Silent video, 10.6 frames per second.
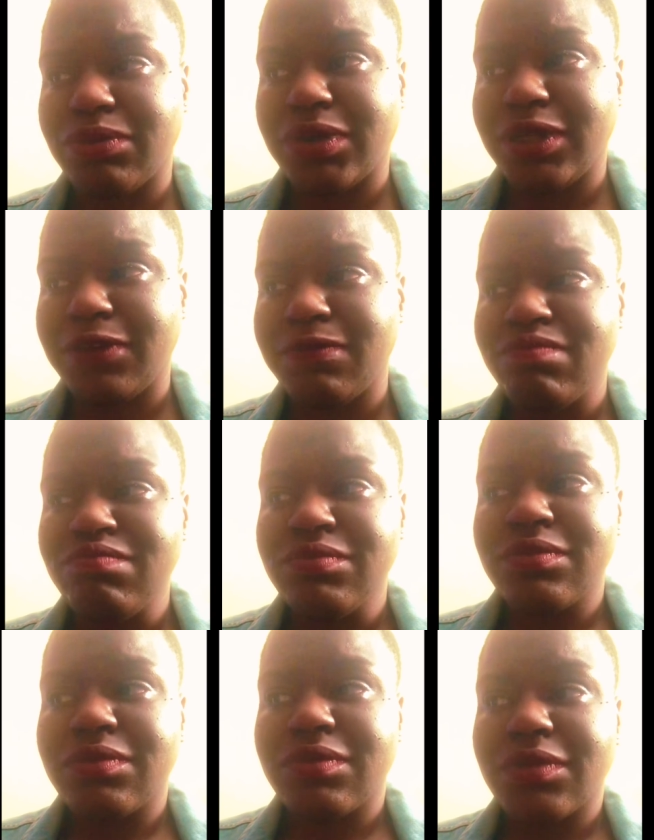but,
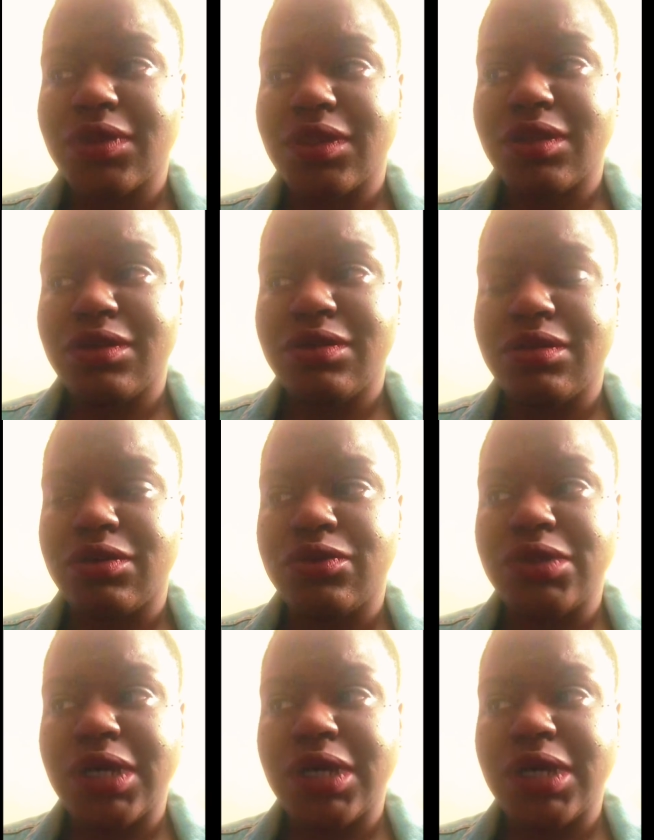you know, you